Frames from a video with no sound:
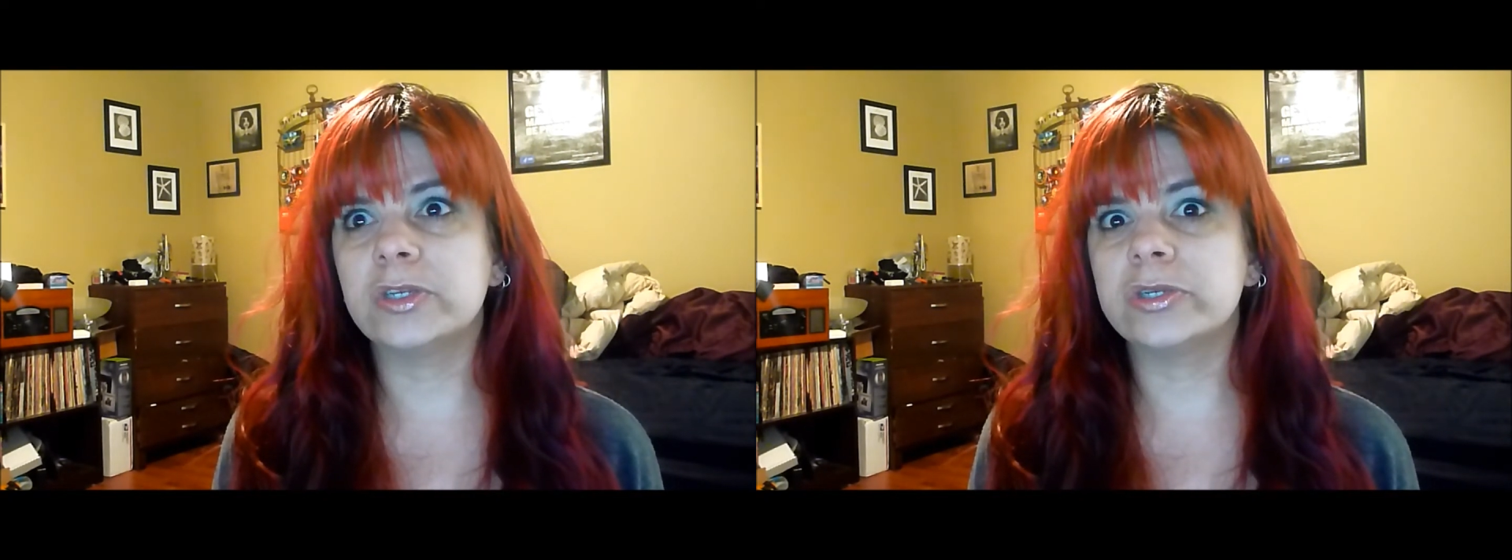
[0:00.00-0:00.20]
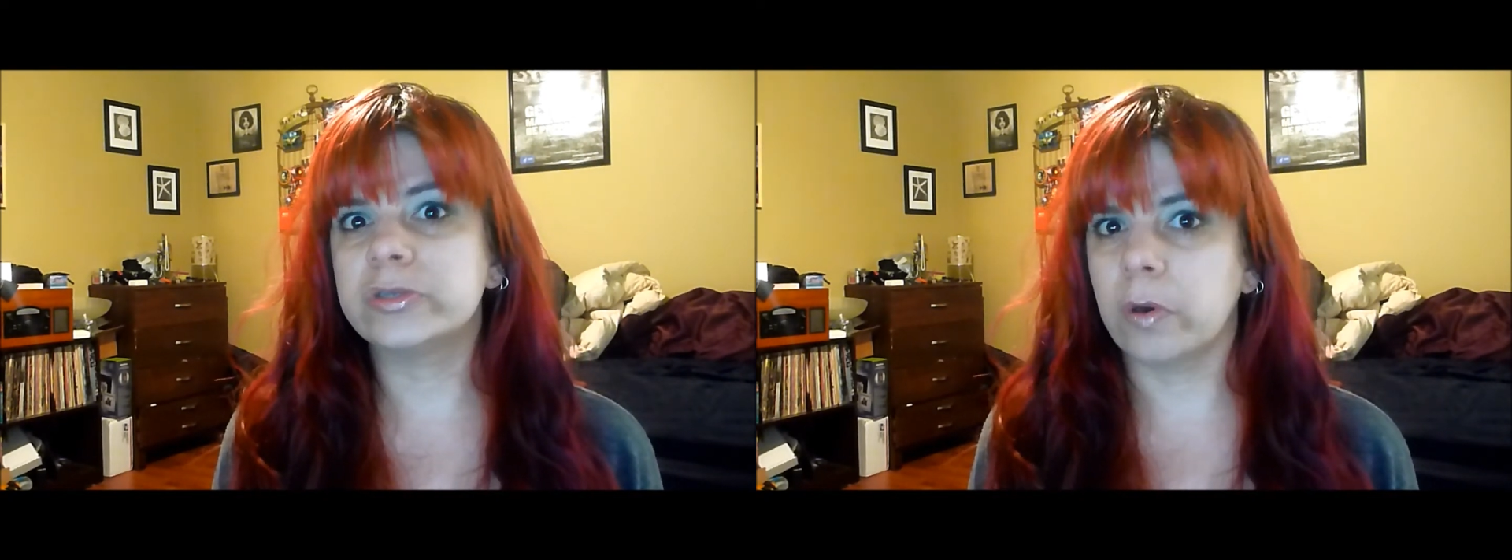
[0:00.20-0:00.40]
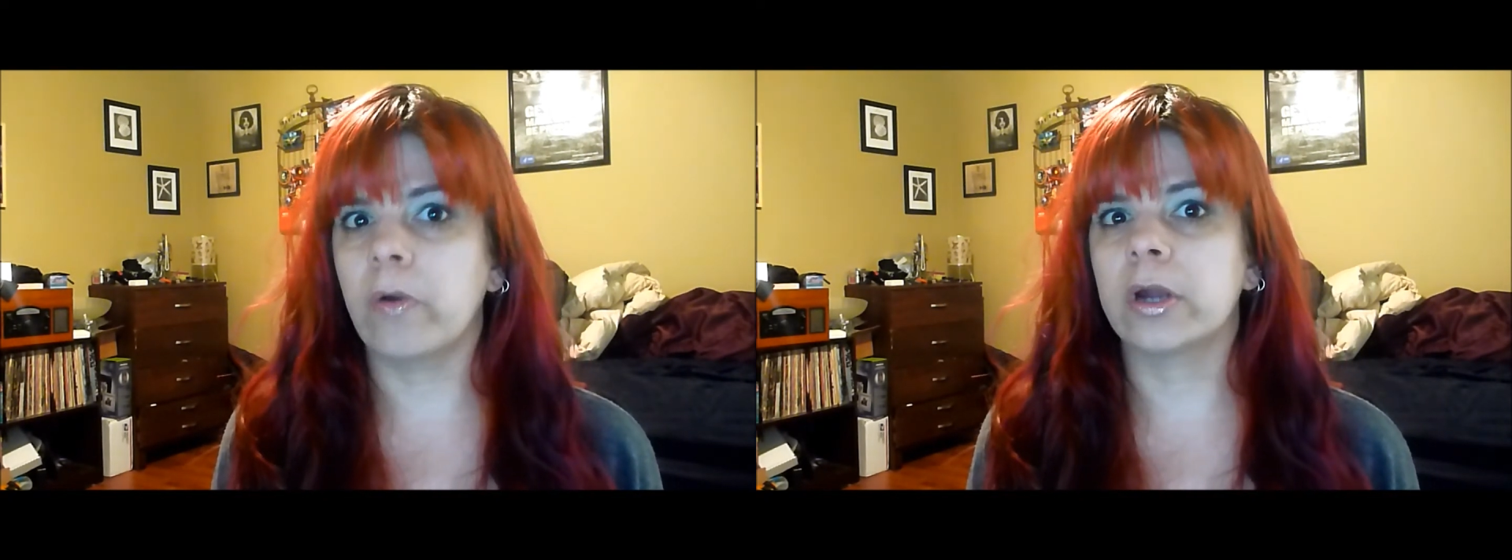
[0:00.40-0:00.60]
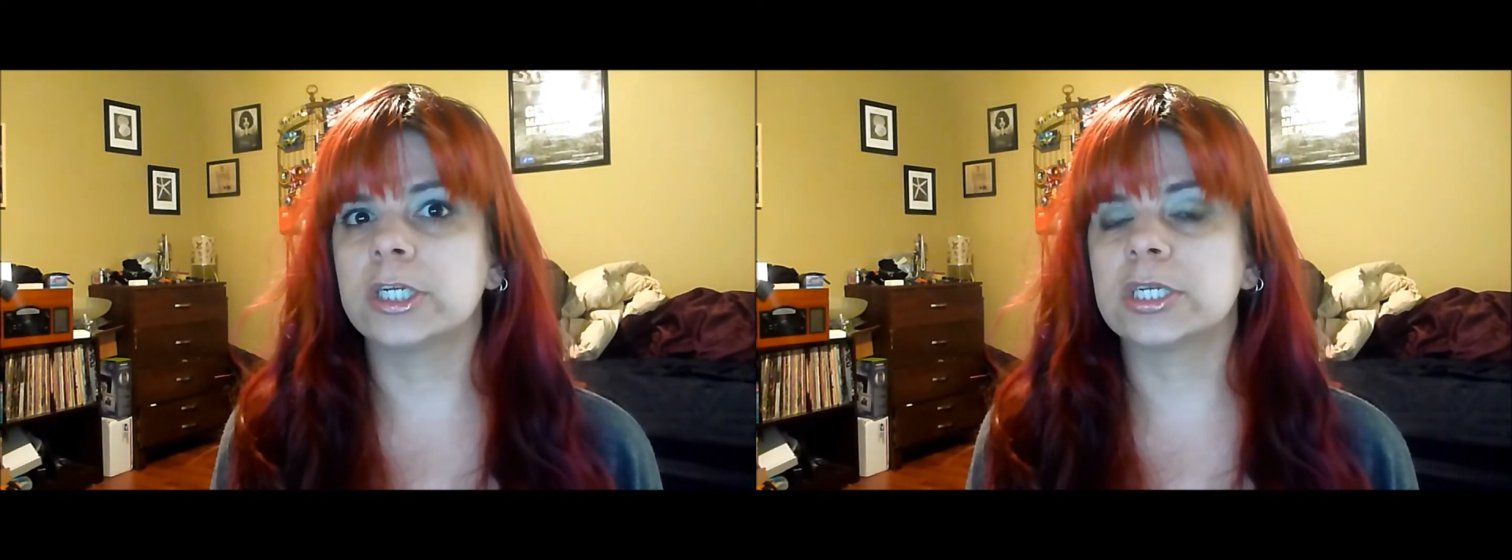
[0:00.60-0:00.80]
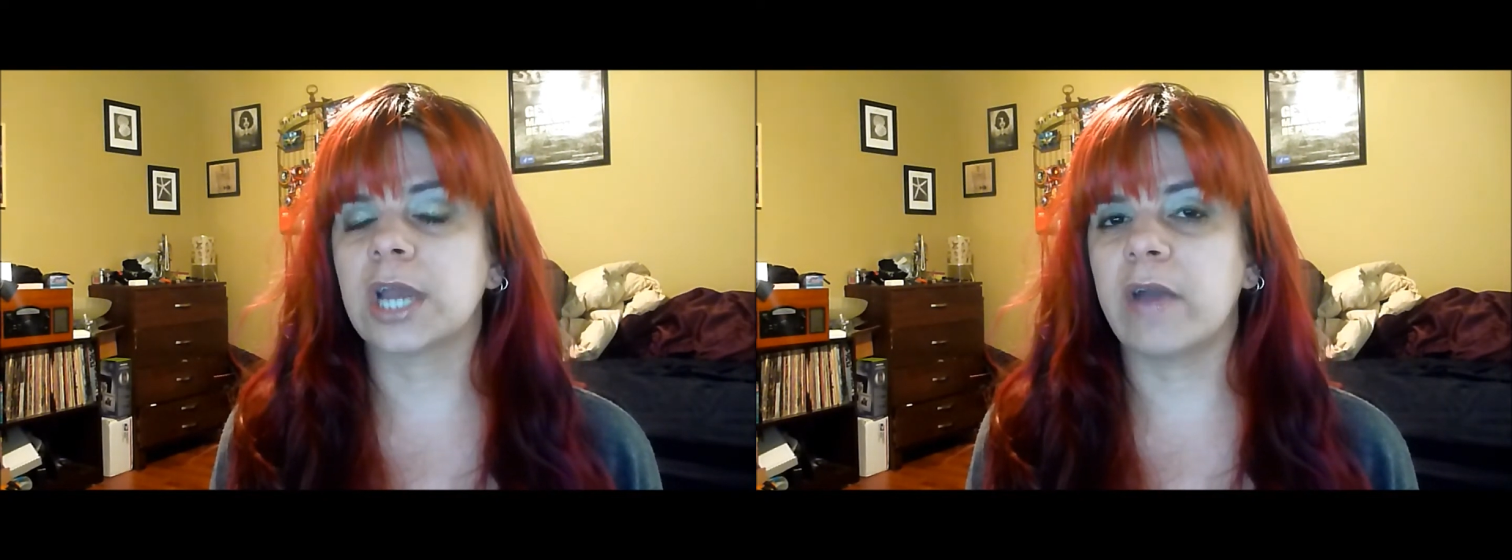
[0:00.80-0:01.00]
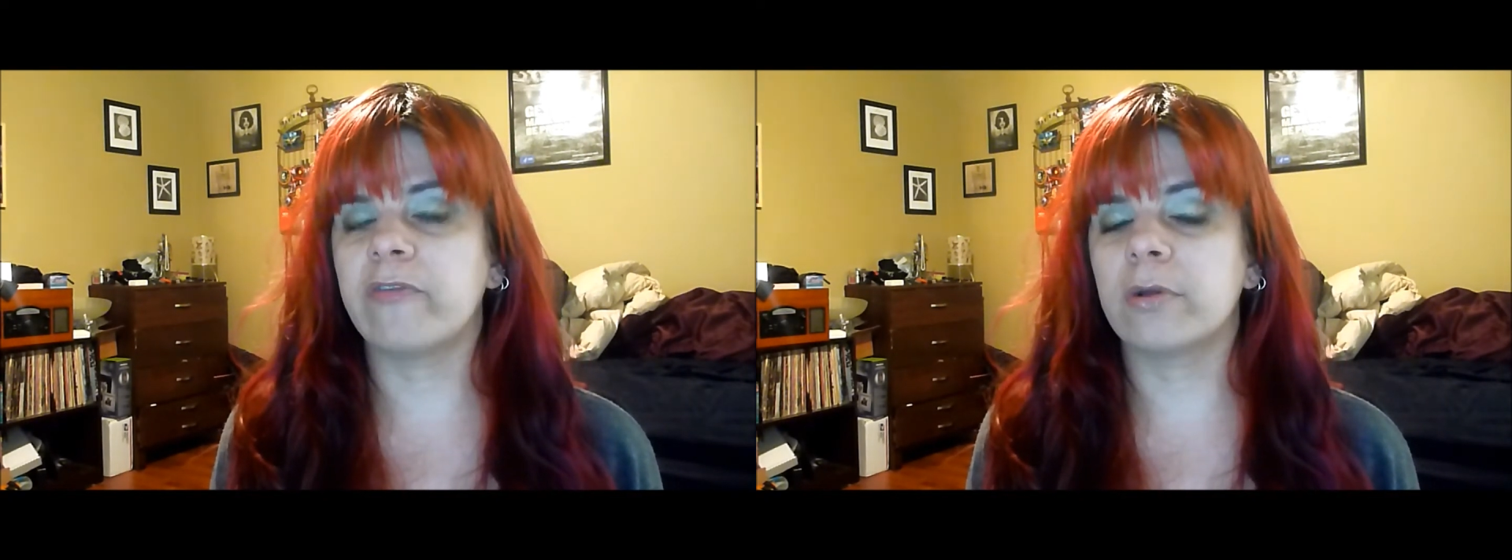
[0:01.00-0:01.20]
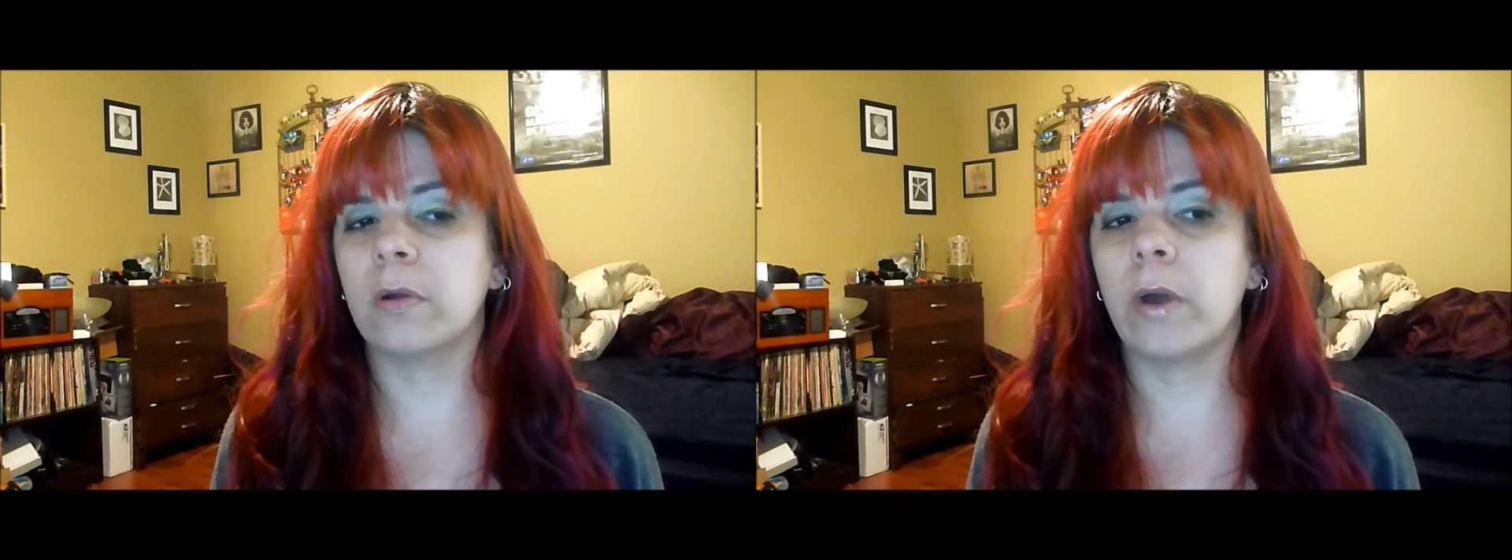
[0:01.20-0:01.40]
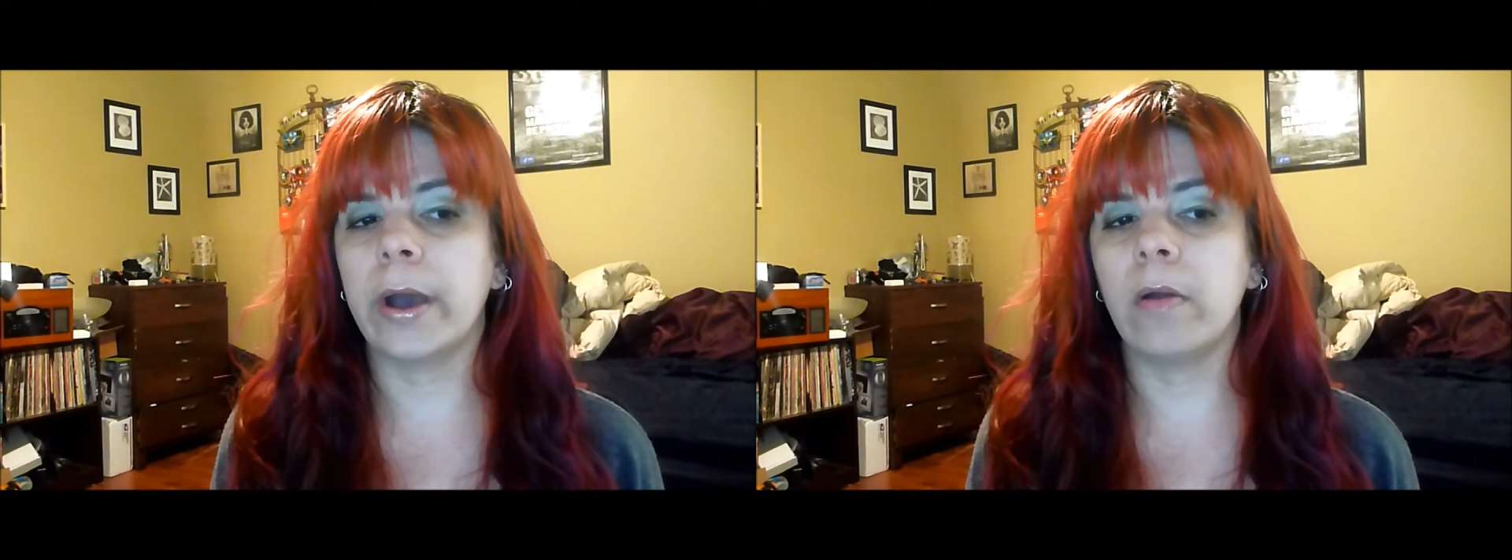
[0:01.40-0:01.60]
soul crushing after
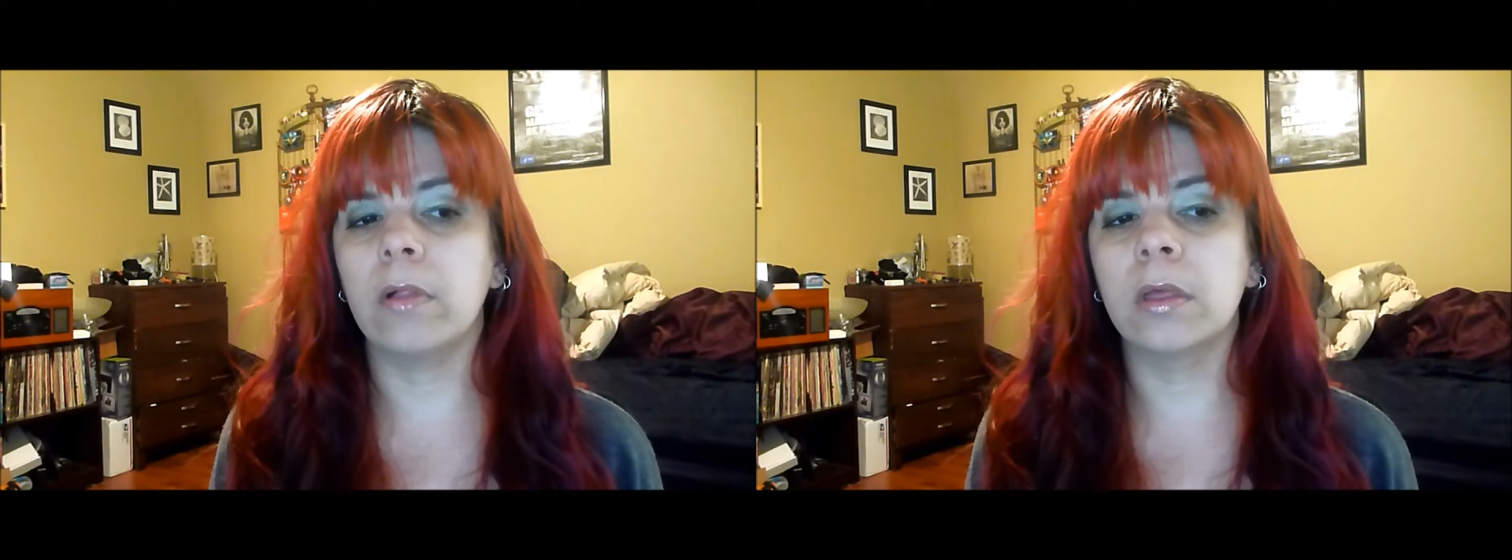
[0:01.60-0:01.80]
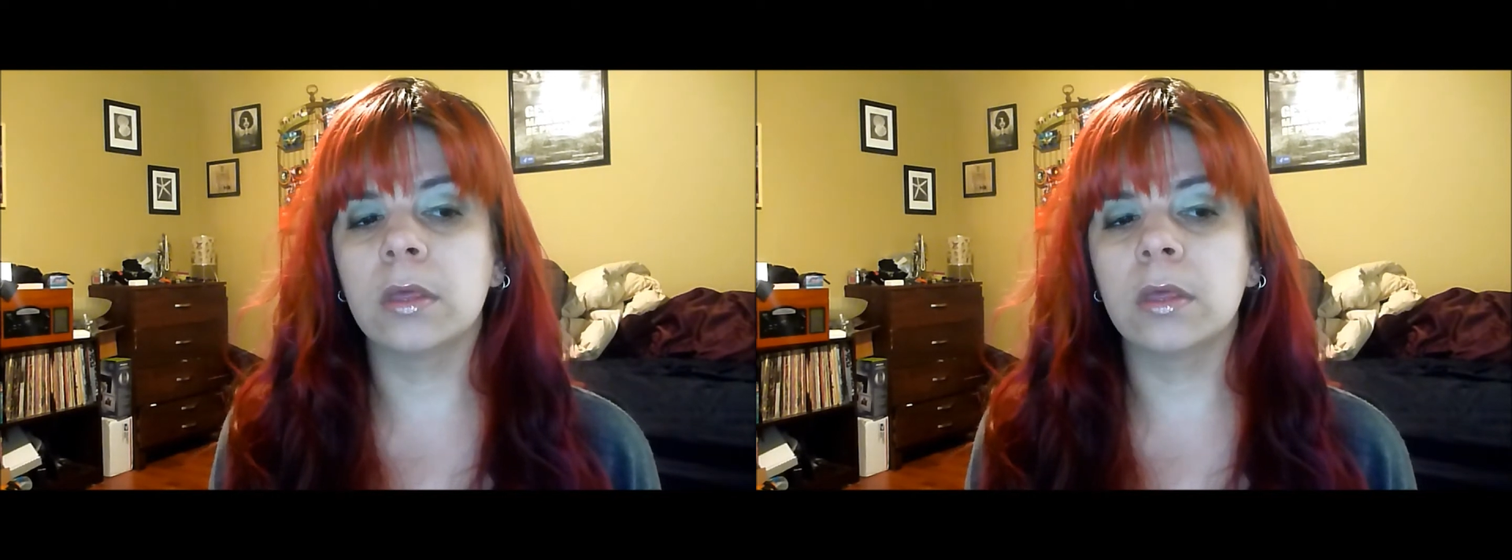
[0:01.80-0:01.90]
a while.